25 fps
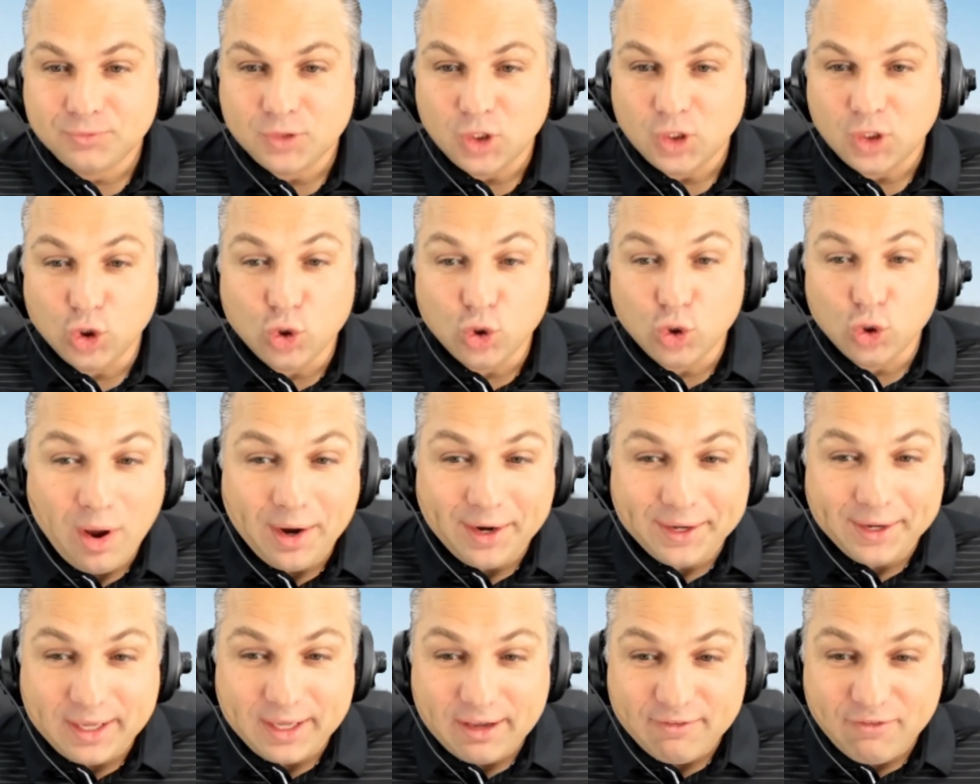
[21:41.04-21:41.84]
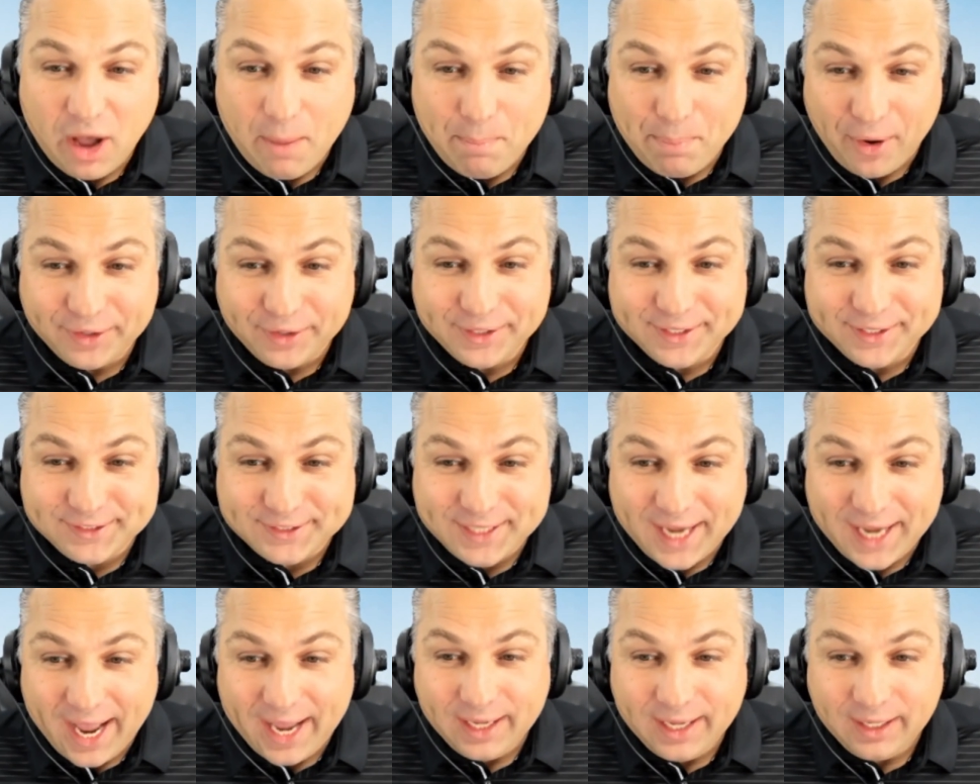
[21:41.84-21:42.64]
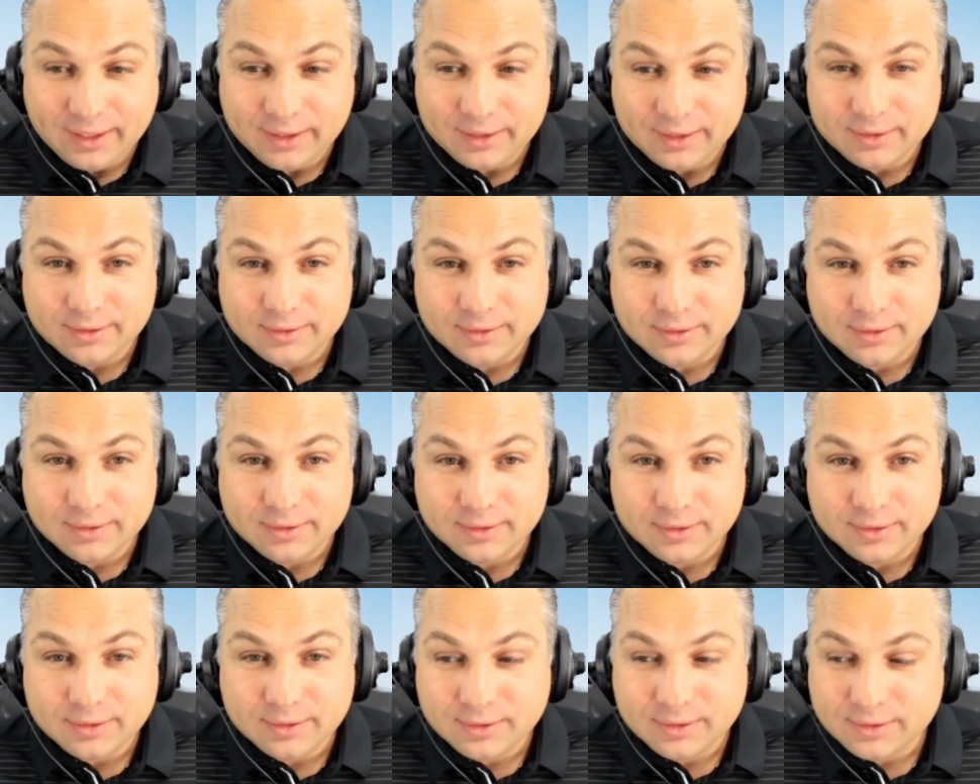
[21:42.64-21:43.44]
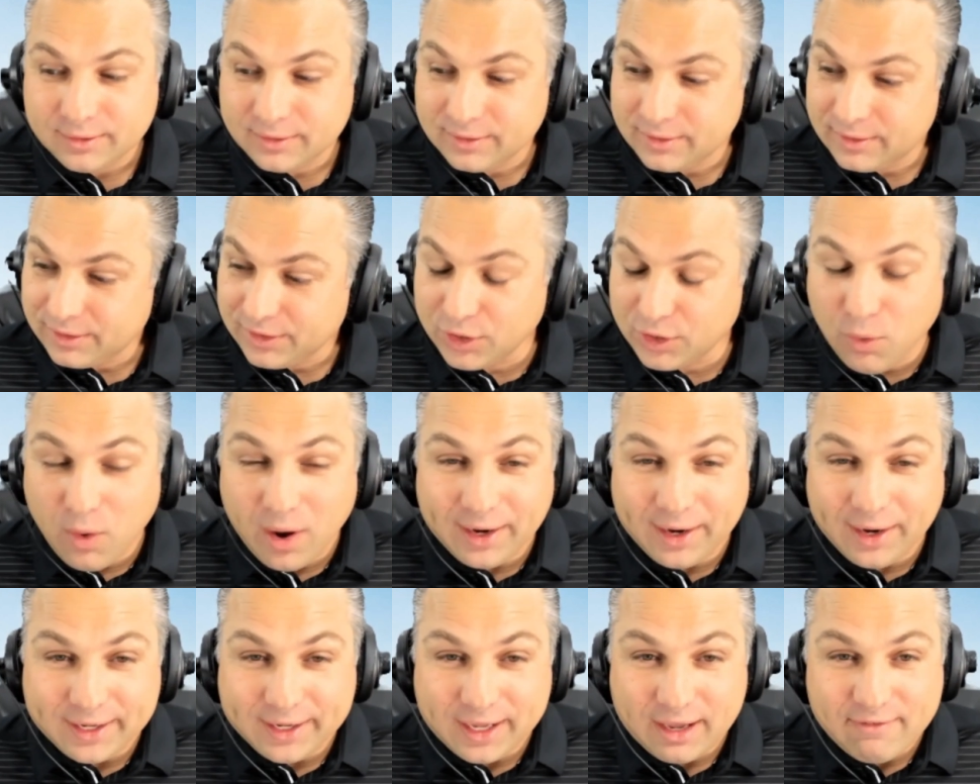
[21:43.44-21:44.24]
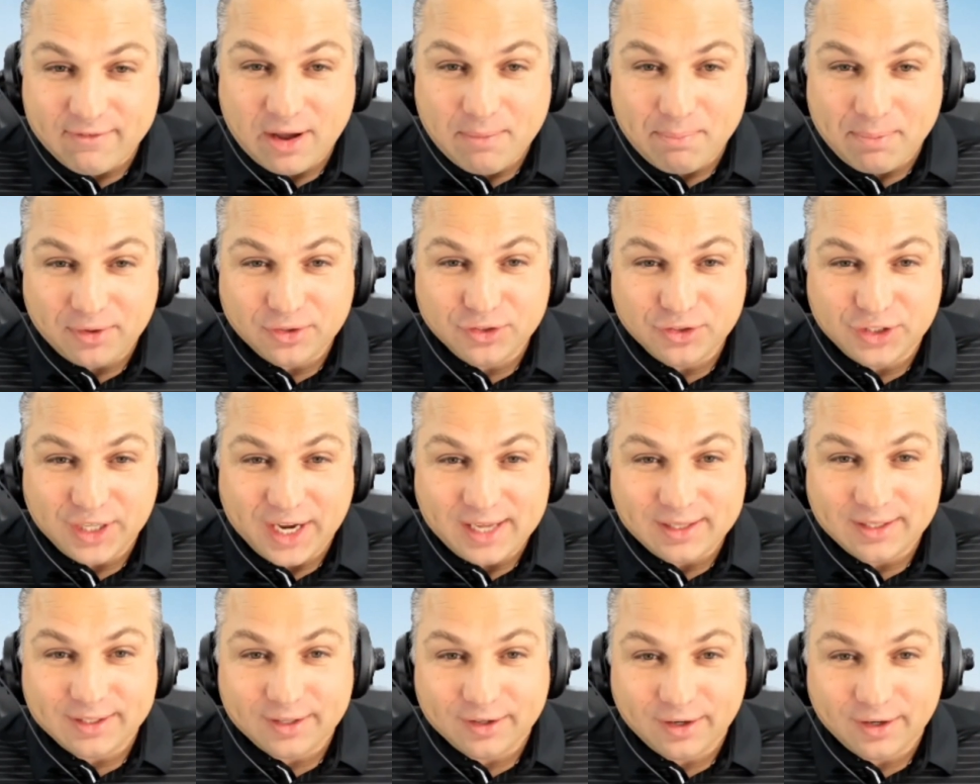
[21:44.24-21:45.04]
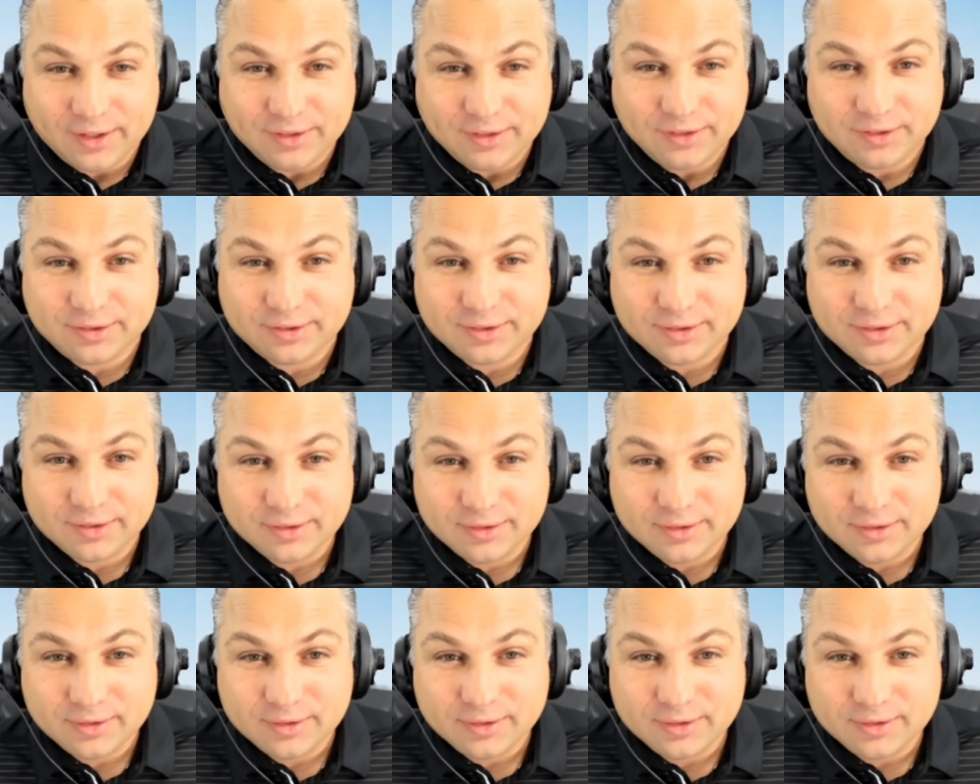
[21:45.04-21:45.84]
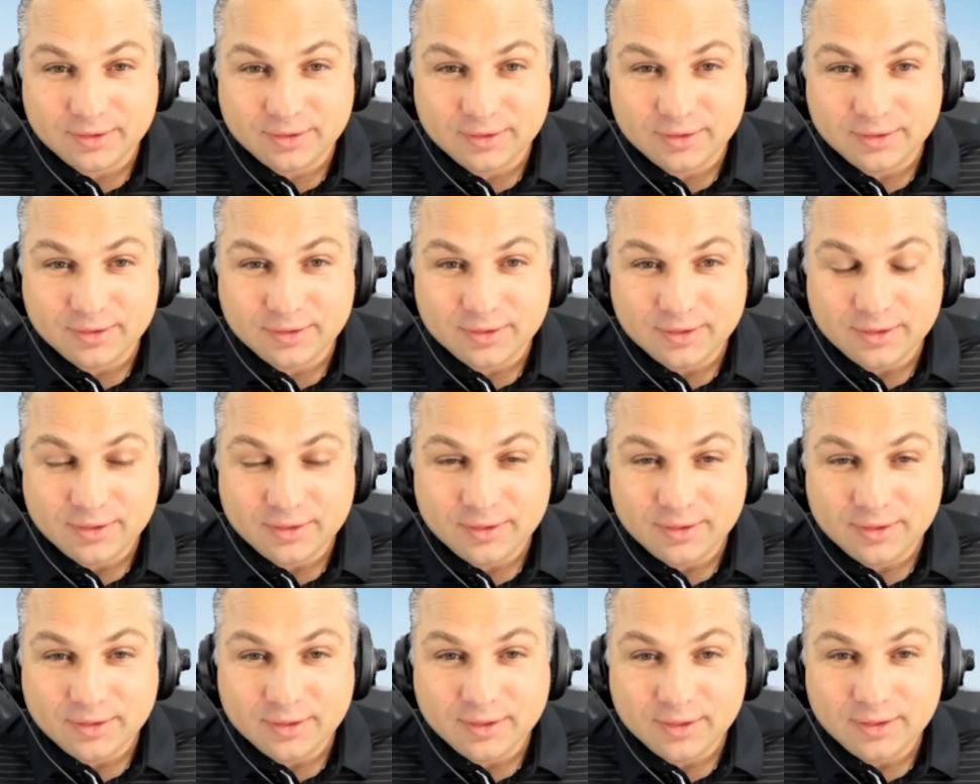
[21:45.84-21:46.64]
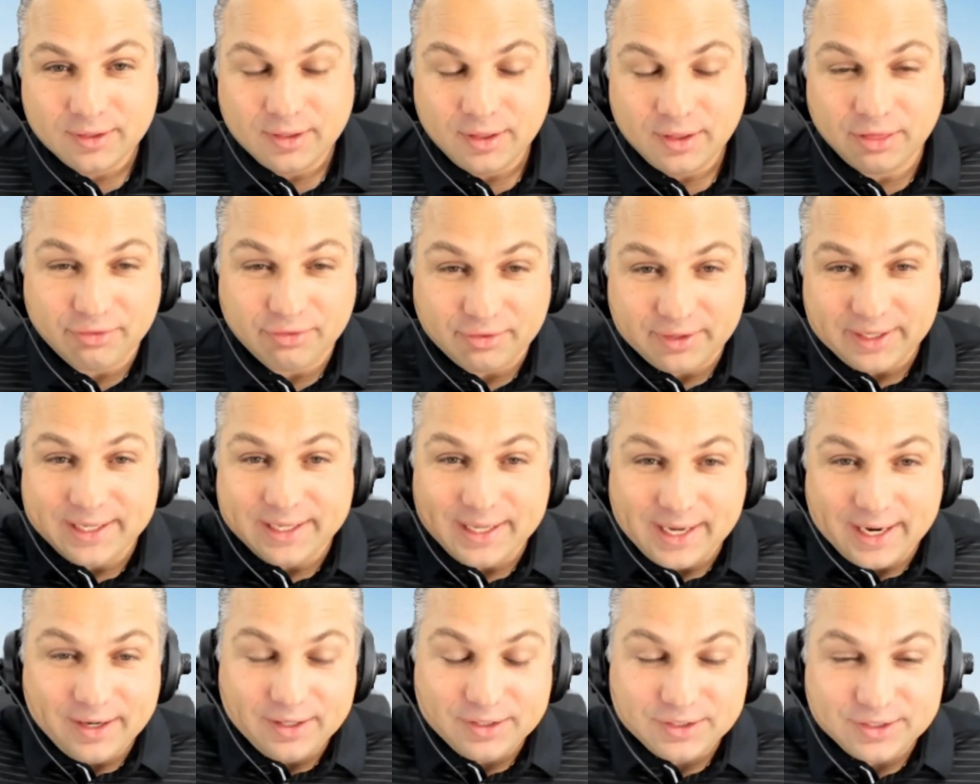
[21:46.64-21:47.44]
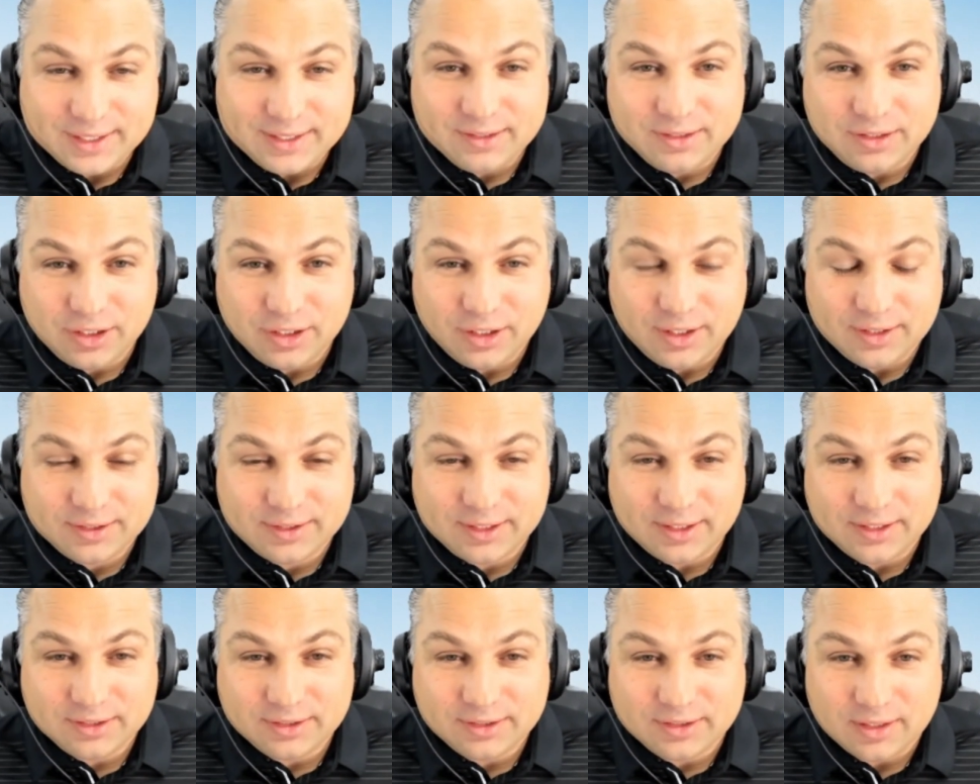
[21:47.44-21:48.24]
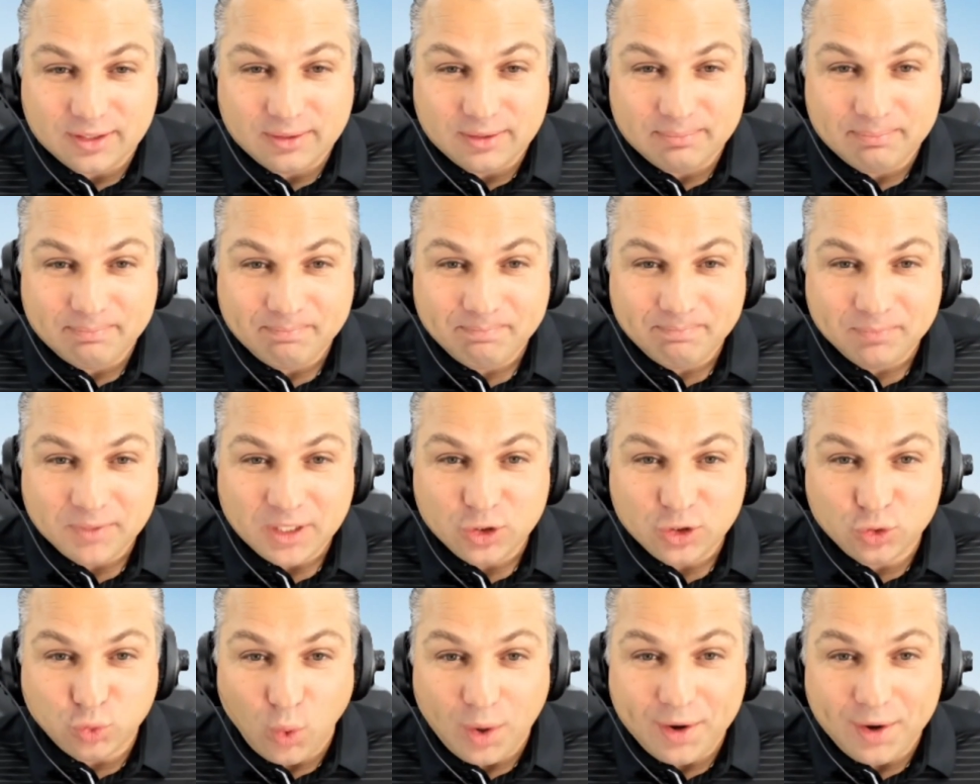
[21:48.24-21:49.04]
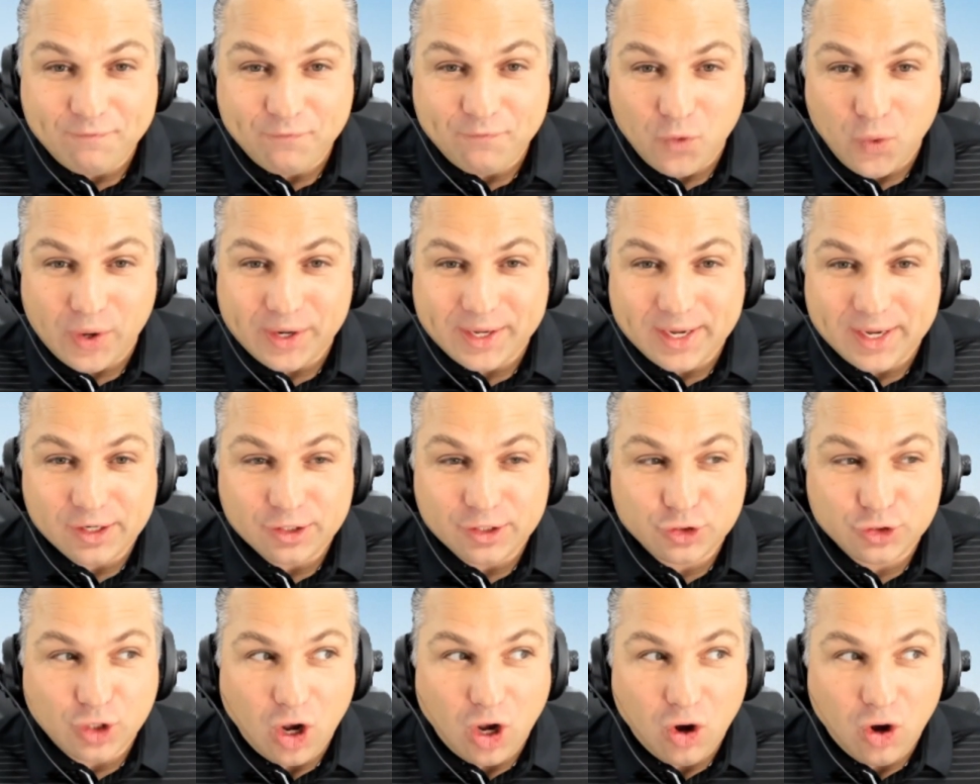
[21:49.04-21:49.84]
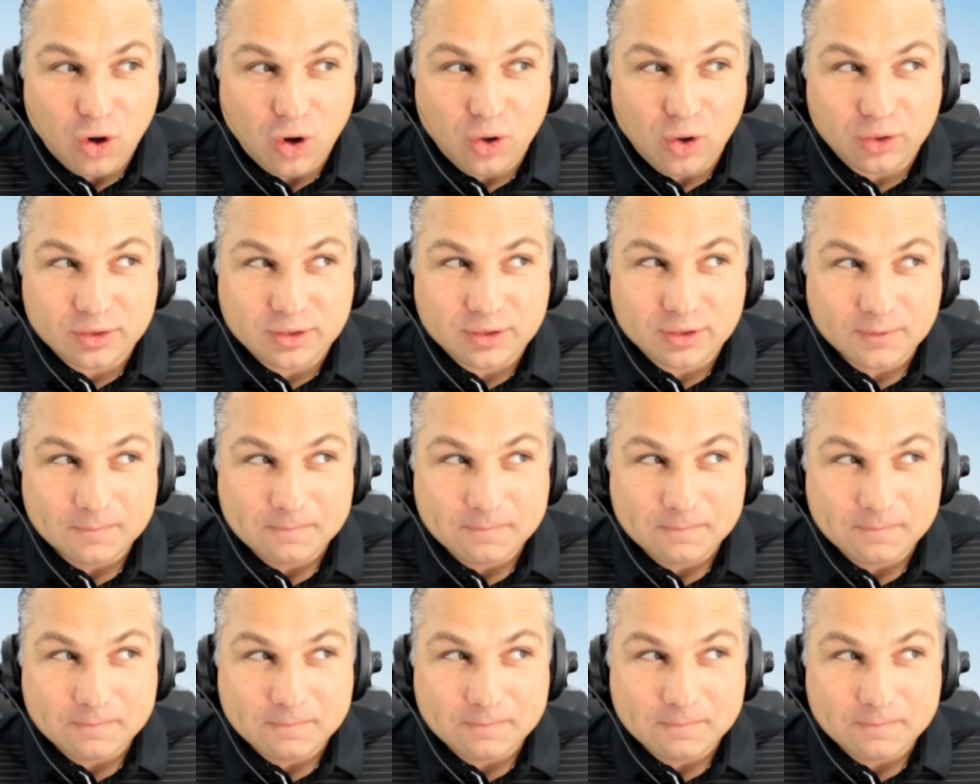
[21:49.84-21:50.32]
You want to give up on this guy? You want to give up on Jalen Hurts? Three years into the system, 24 years old,